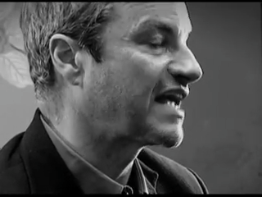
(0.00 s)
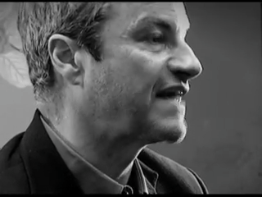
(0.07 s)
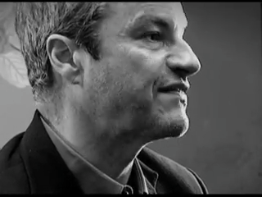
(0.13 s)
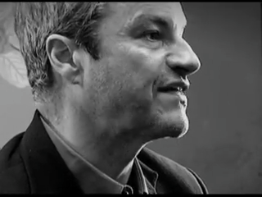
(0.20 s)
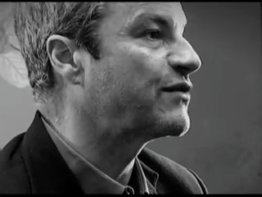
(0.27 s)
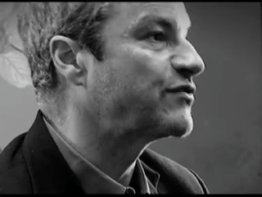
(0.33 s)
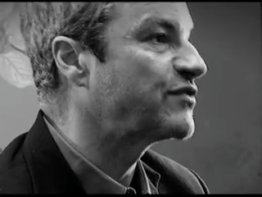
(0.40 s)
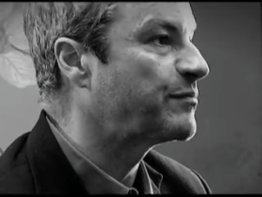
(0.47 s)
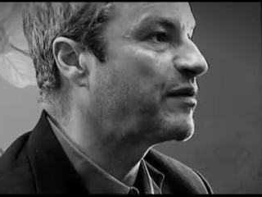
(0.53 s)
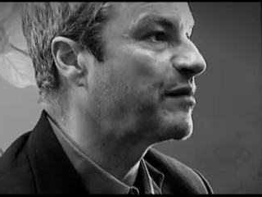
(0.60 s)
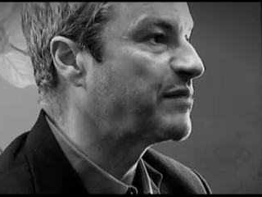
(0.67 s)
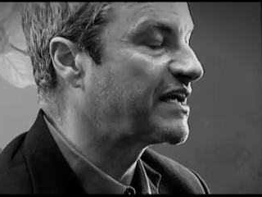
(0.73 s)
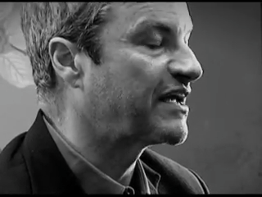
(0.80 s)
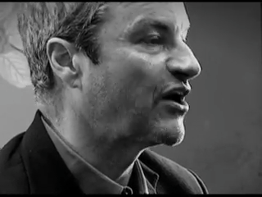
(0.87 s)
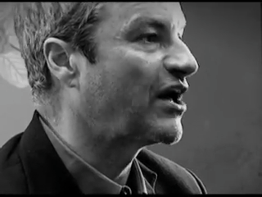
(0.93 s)
and they're in the
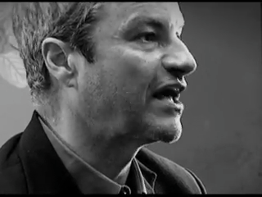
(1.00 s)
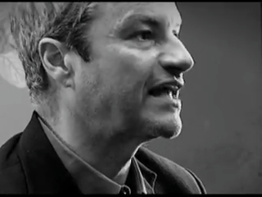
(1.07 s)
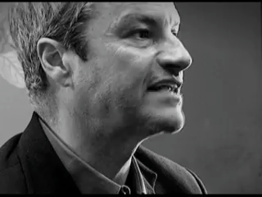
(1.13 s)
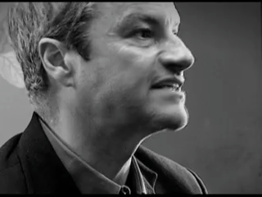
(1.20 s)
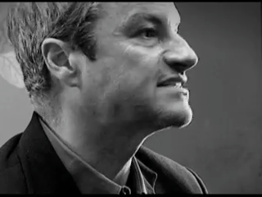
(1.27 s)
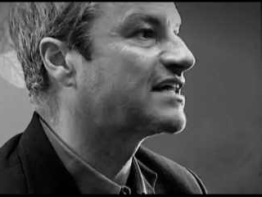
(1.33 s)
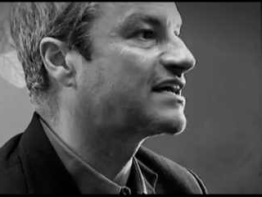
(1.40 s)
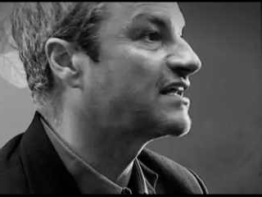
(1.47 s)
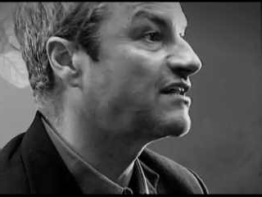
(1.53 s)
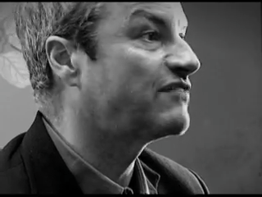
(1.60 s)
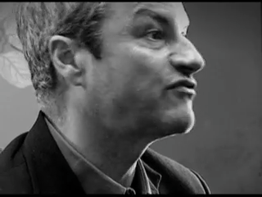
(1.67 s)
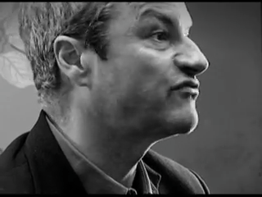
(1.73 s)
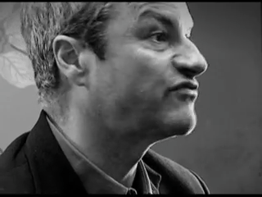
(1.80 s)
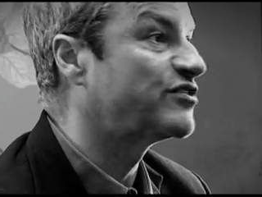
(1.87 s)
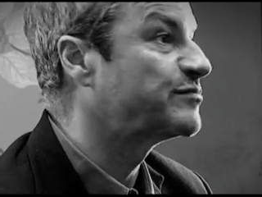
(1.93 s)
public eye, and it's like a
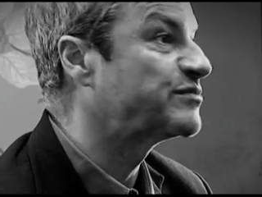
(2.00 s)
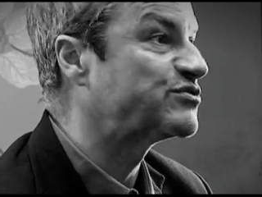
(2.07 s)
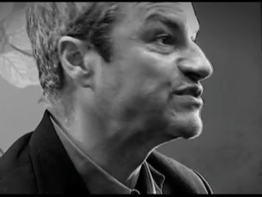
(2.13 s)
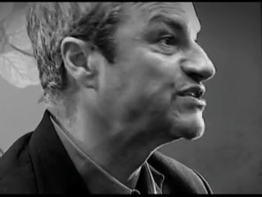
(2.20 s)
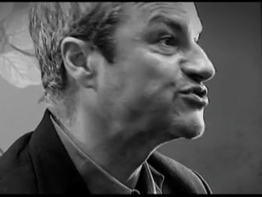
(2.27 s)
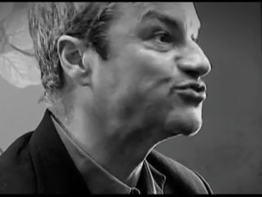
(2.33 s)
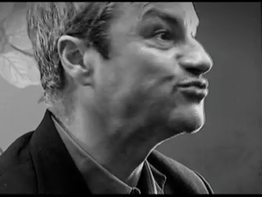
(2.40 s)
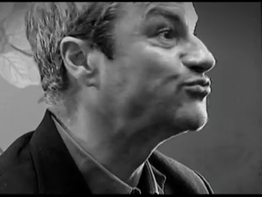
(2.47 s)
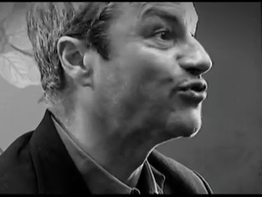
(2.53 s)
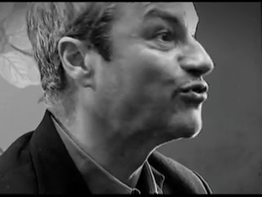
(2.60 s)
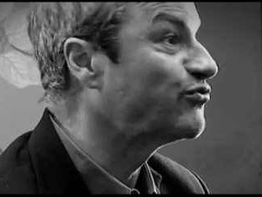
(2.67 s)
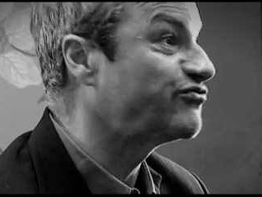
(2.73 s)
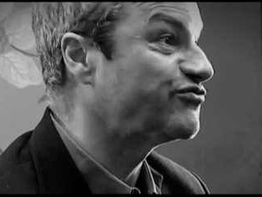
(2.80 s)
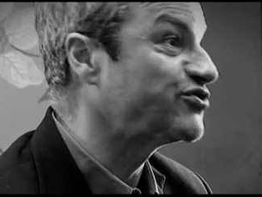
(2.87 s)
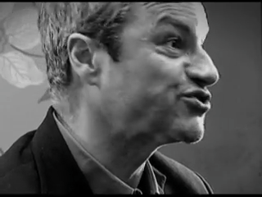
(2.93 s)
love affair between two
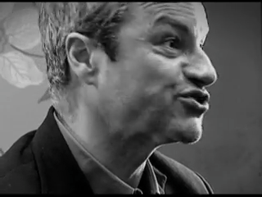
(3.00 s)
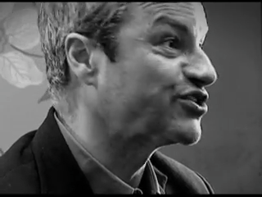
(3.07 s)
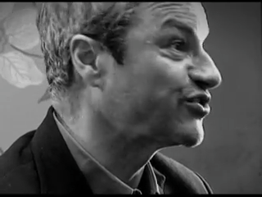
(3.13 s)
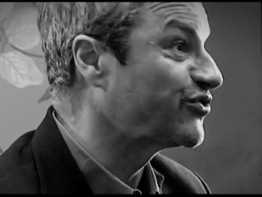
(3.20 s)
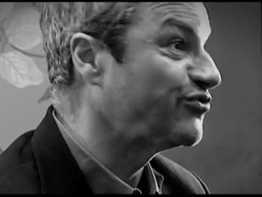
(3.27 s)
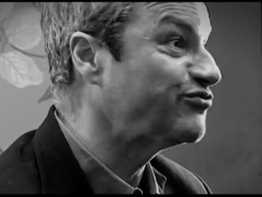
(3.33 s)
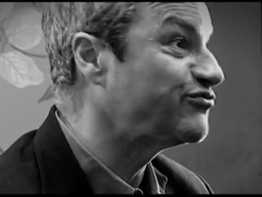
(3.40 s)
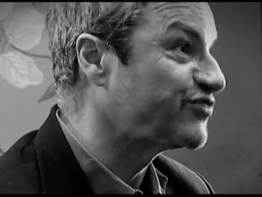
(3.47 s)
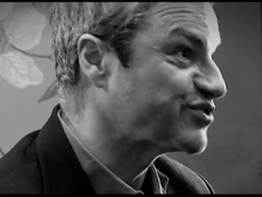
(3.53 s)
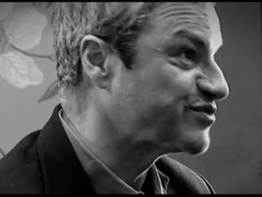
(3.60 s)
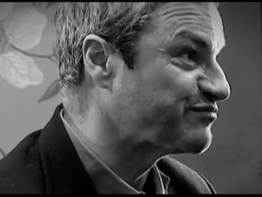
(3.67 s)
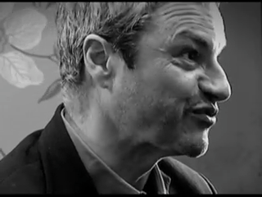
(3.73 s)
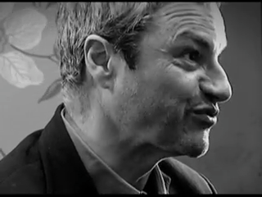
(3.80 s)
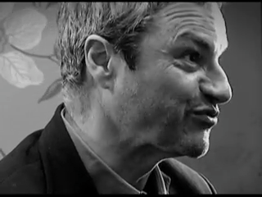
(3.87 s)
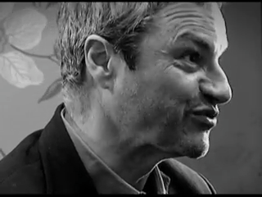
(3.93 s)
goldfish in a goldfish
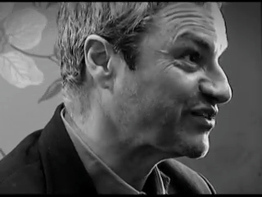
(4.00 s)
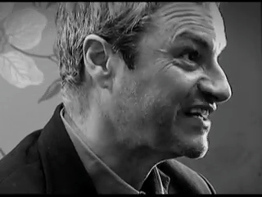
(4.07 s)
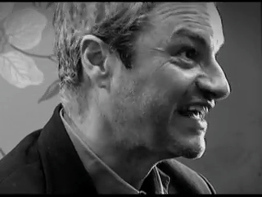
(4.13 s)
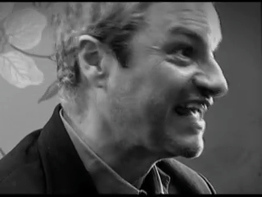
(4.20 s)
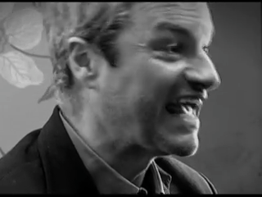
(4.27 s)
bowl.